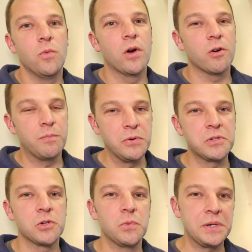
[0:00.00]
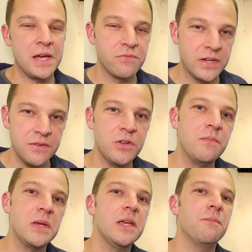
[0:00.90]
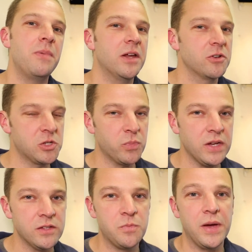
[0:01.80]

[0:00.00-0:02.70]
where a booster would have given me better speeds,